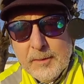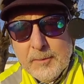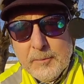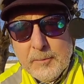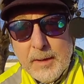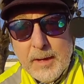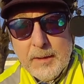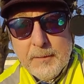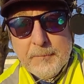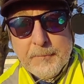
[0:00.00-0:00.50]

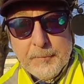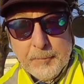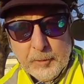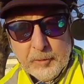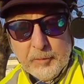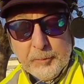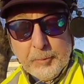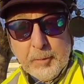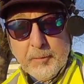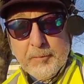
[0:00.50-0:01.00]
my
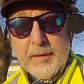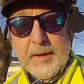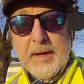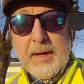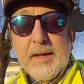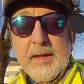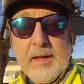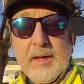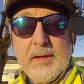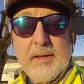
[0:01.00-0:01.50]
first
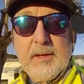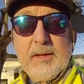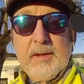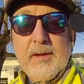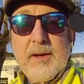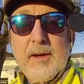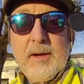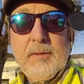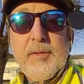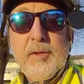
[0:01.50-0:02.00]
brevet
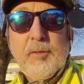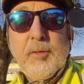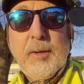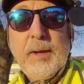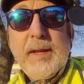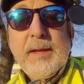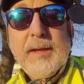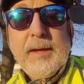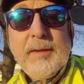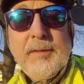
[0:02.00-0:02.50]
of the
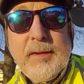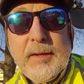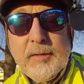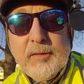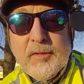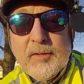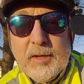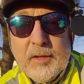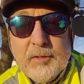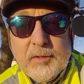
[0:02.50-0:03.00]
2019
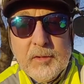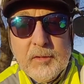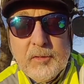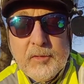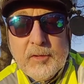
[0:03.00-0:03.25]
season.